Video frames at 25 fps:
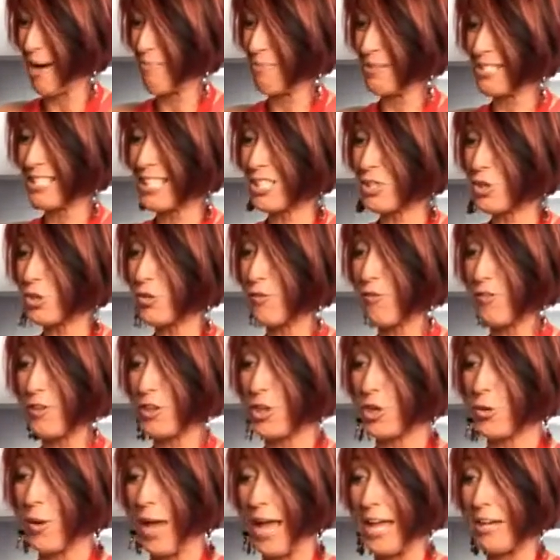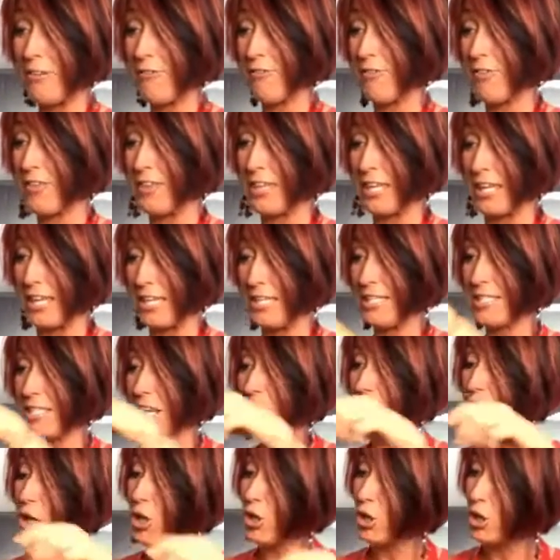This is good for you and for the kids.
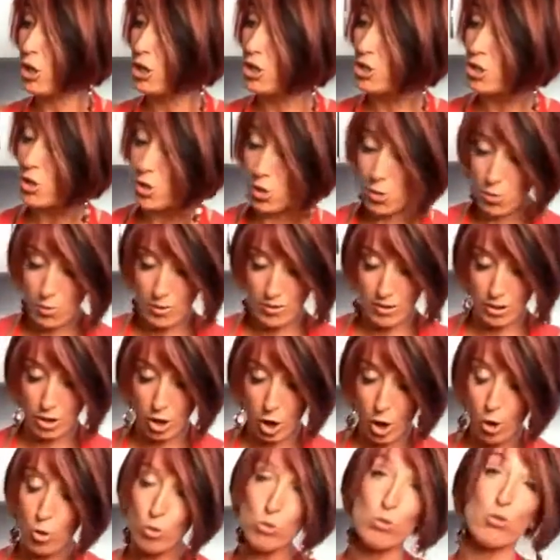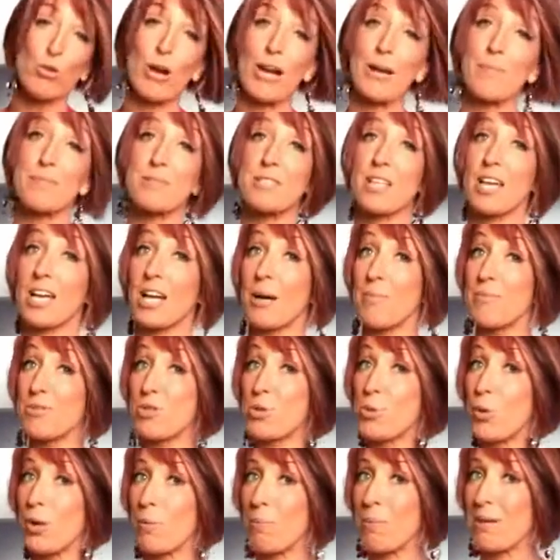You can do it with the cold grapes like I'm
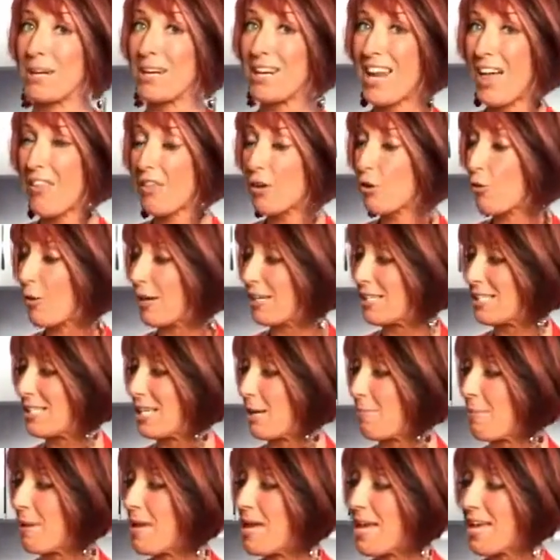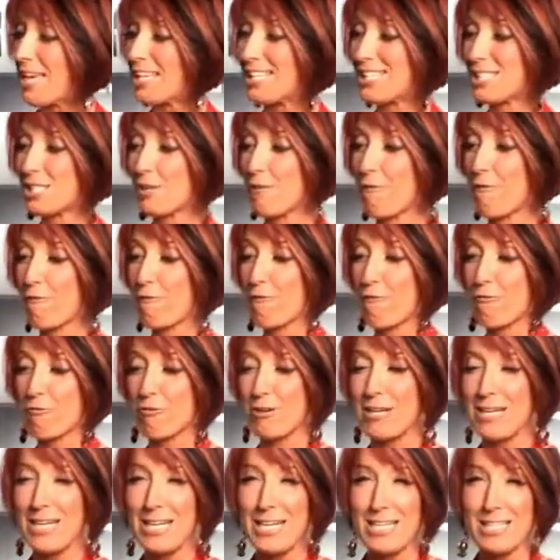doing, but another great tip is to
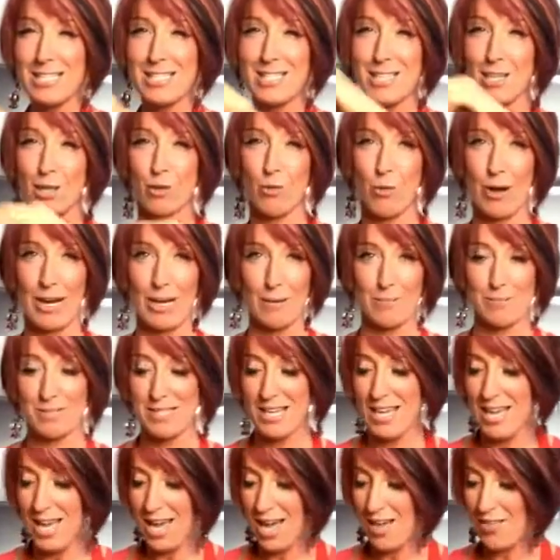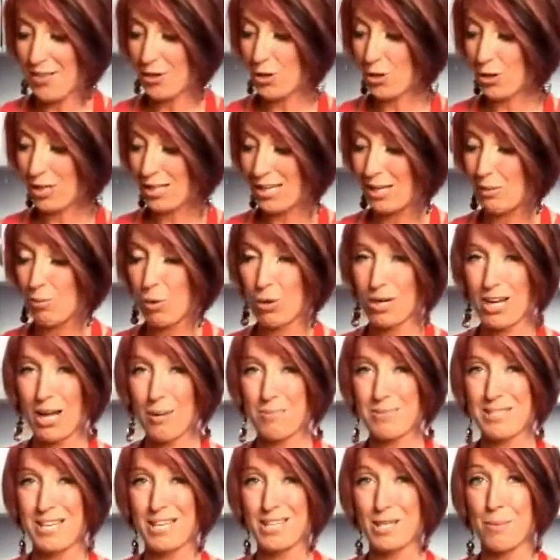freeze the grapes. And then you can eat what
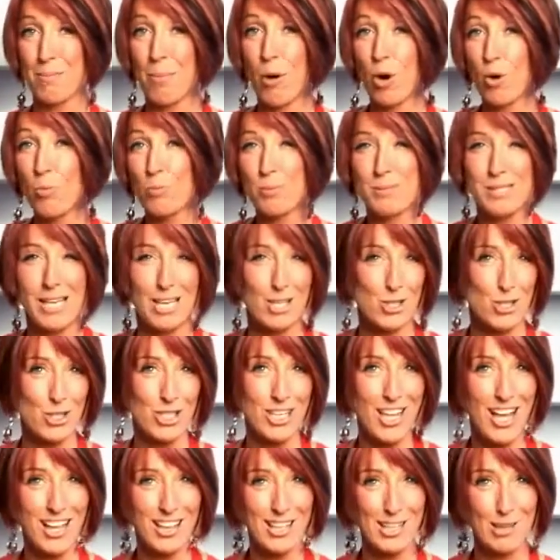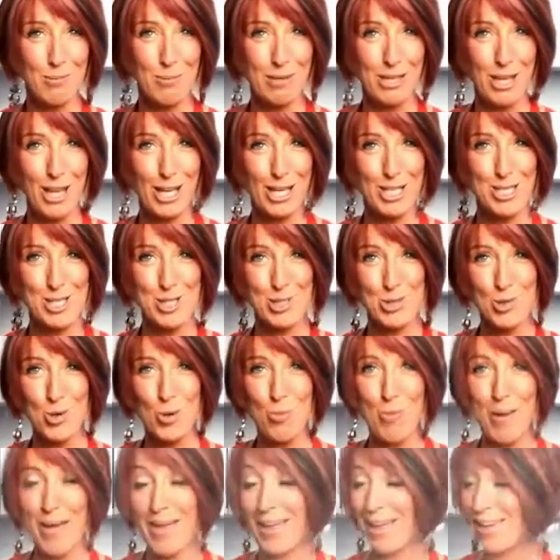comes out the pulp section, a little bit like a
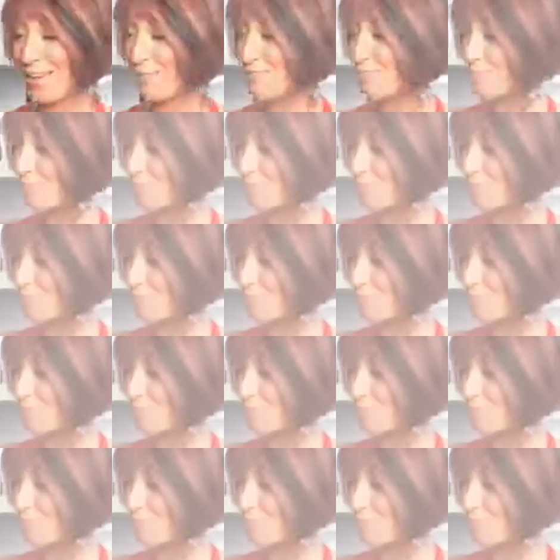sorbet.